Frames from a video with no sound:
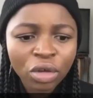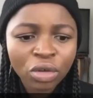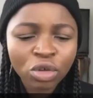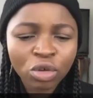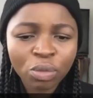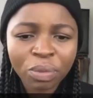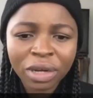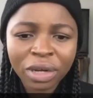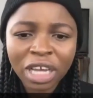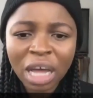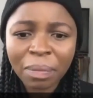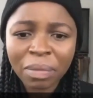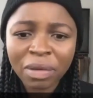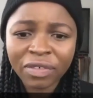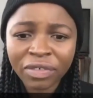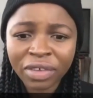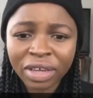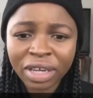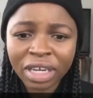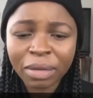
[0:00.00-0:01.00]
You bring up a
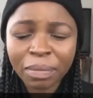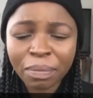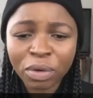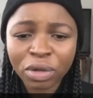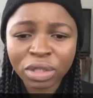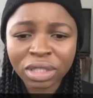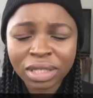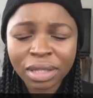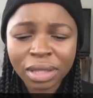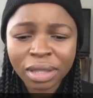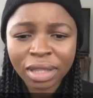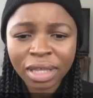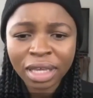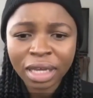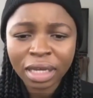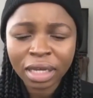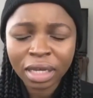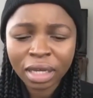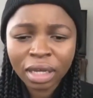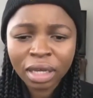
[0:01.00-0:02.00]
very important
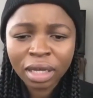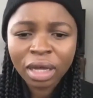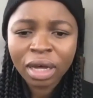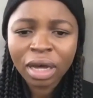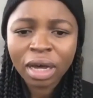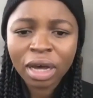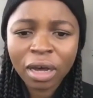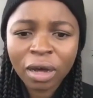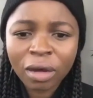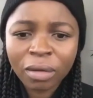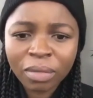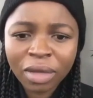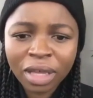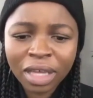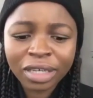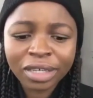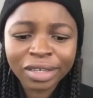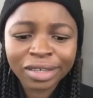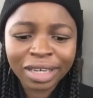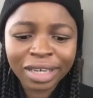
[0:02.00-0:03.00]
thing
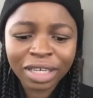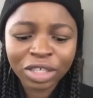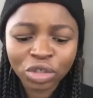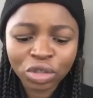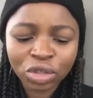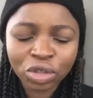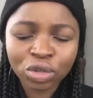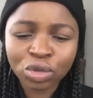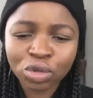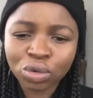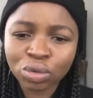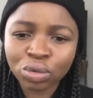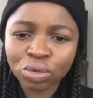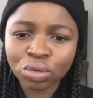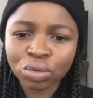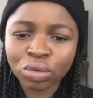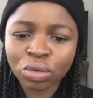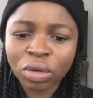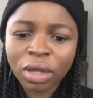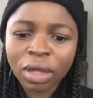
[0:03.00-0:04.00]
in relation
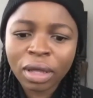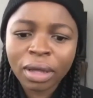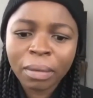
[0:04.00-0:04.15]
to